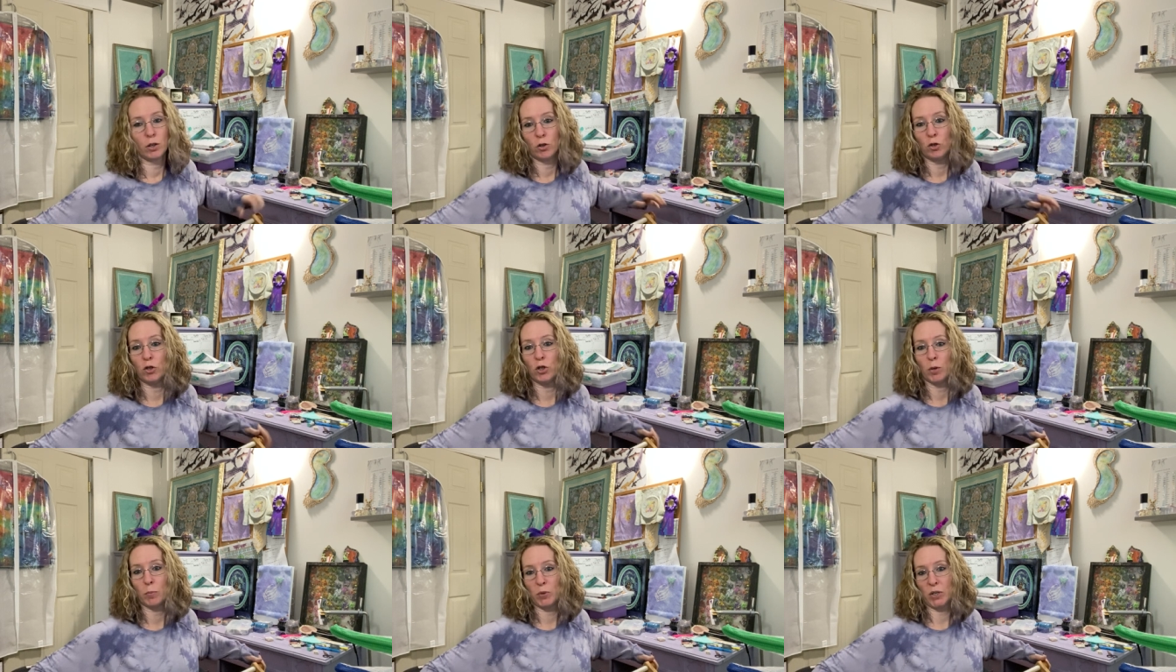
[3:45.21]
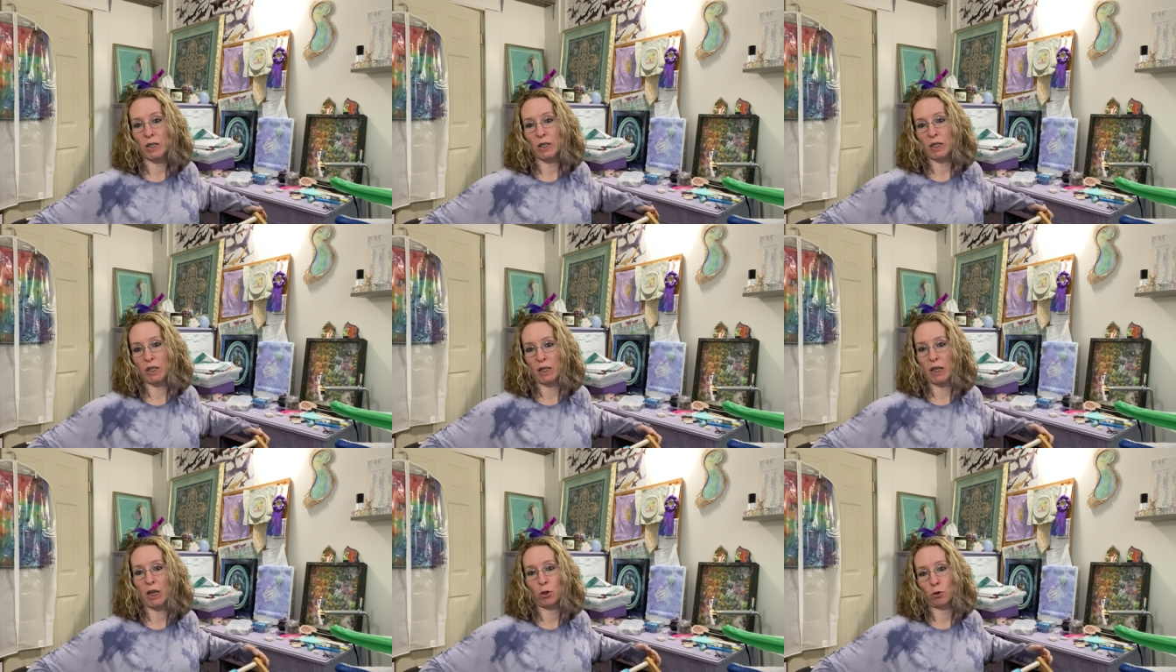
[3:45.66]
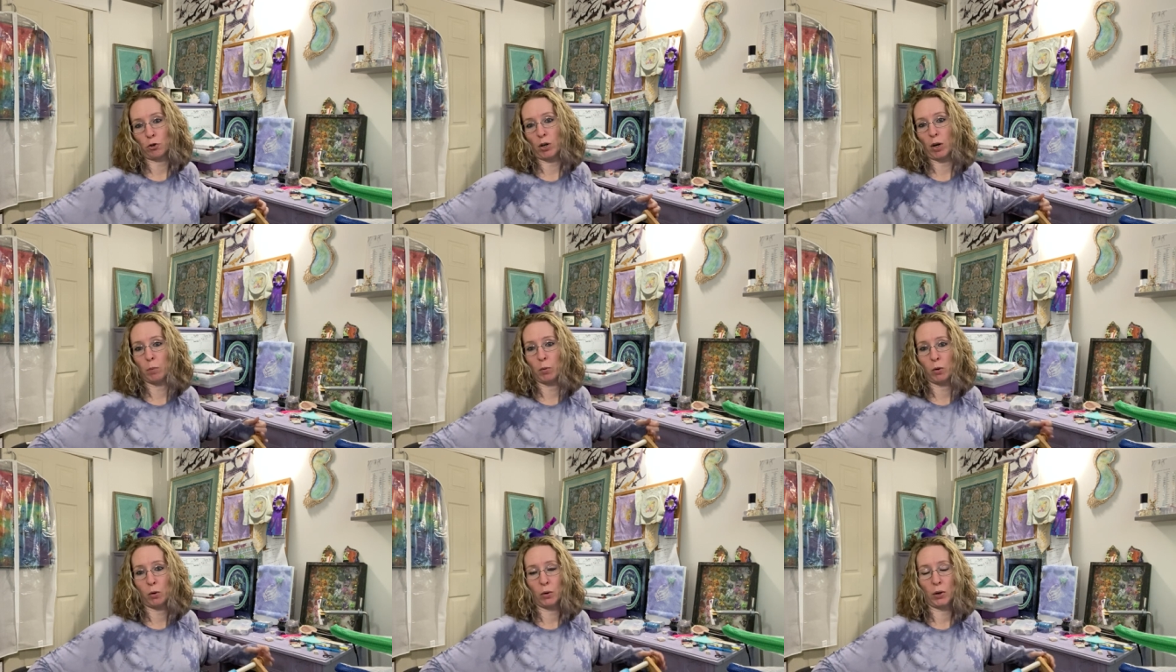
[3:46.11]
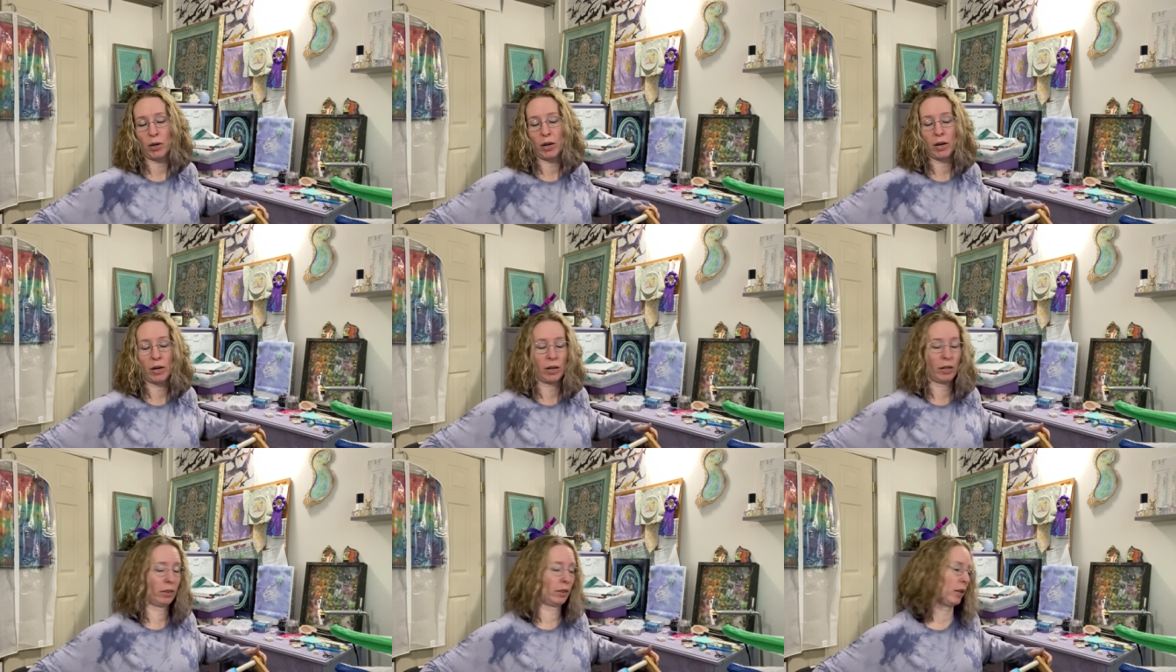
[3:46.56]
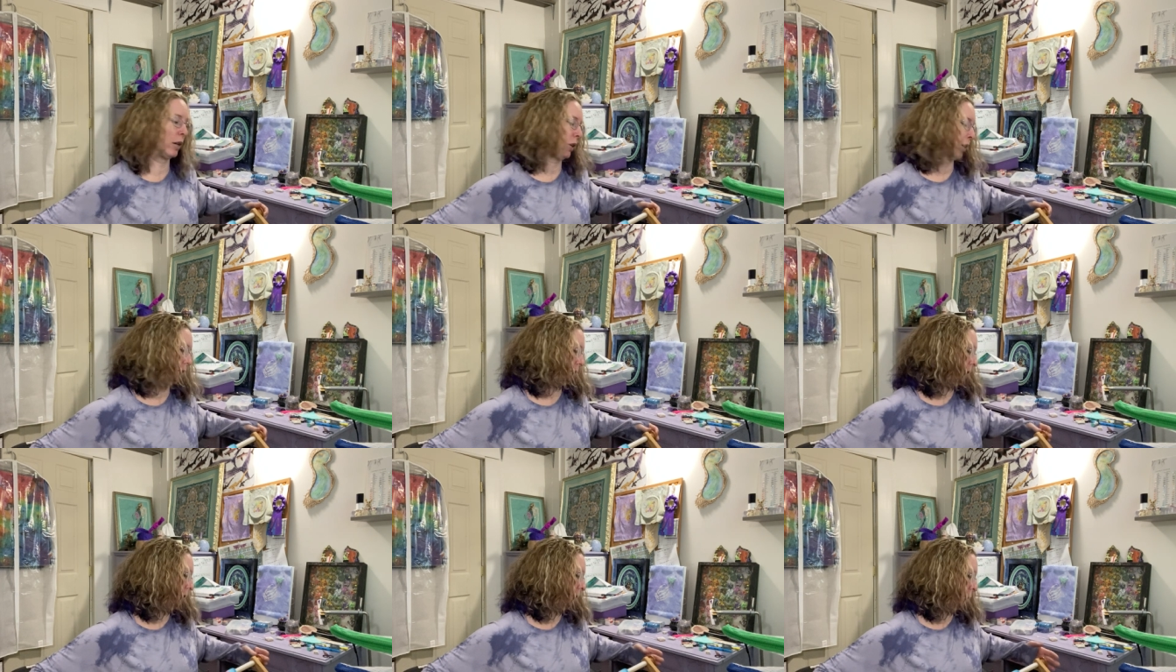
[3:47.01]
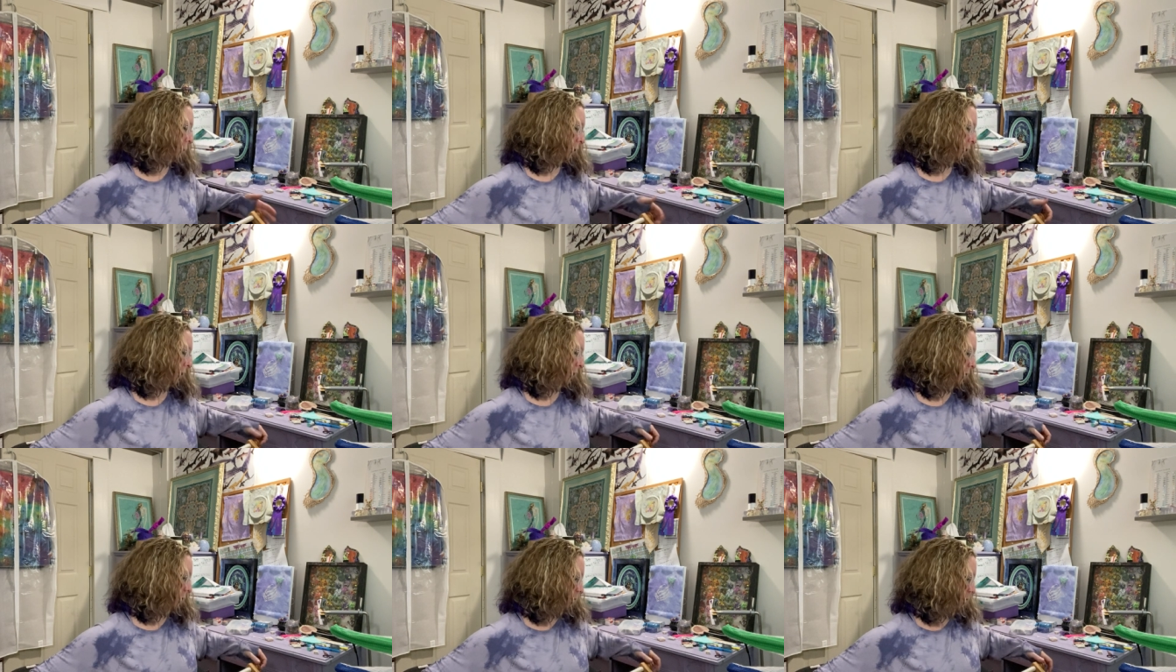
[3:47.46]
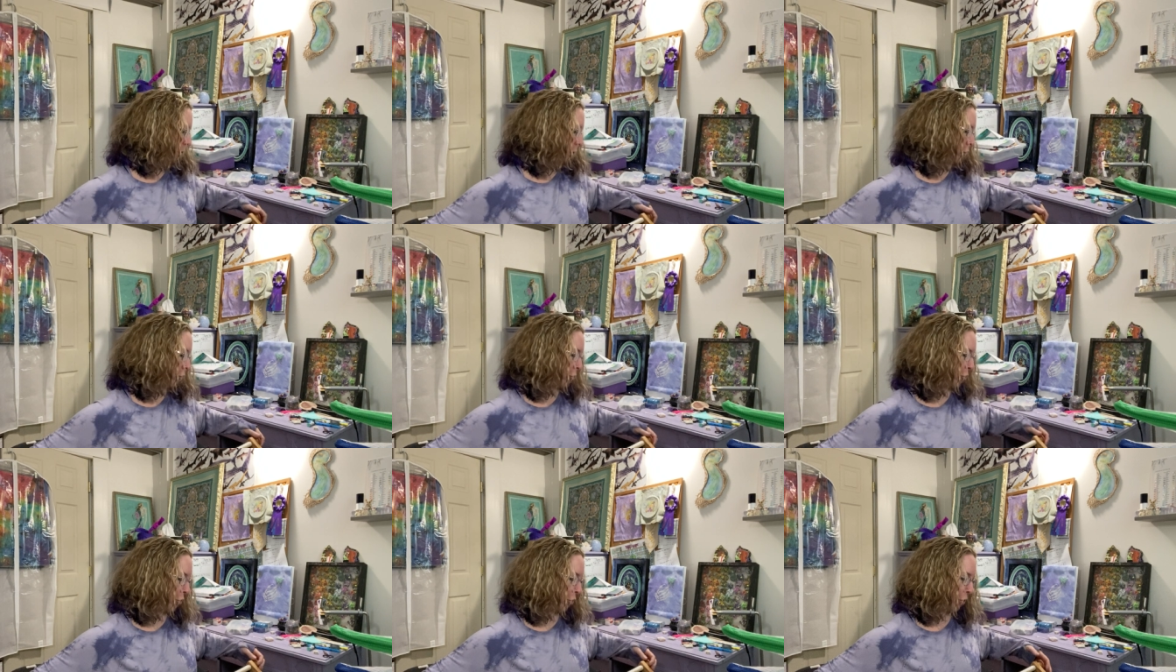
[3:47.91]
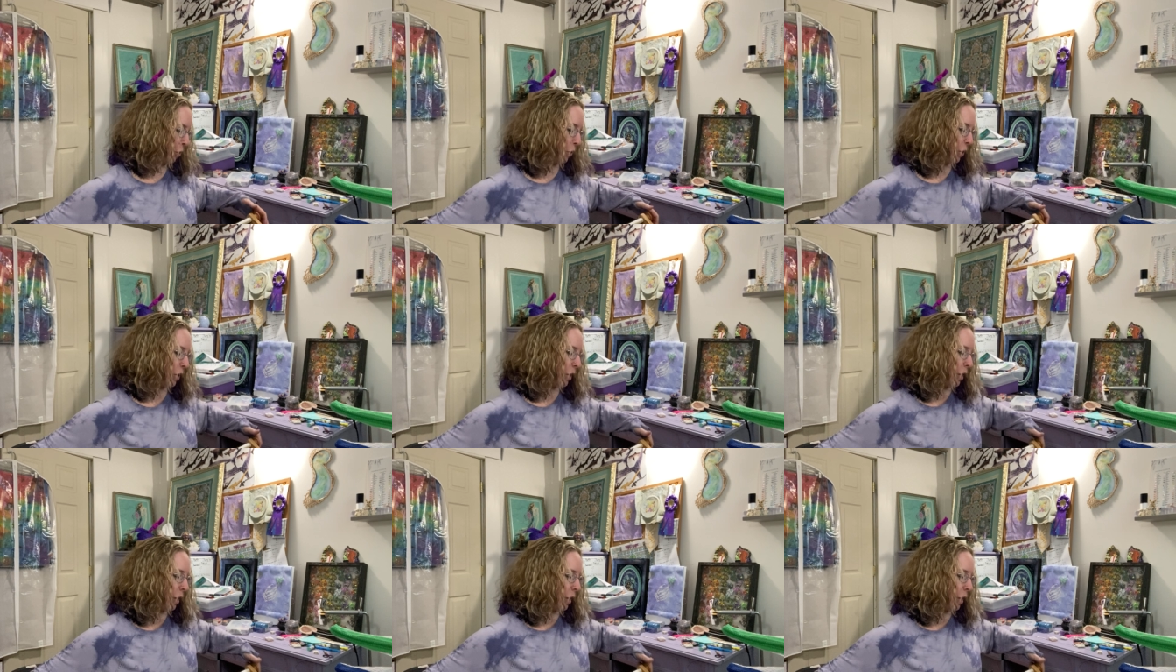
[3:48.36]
Gypsy slash Tribal Queen, I think I wanted to finish her too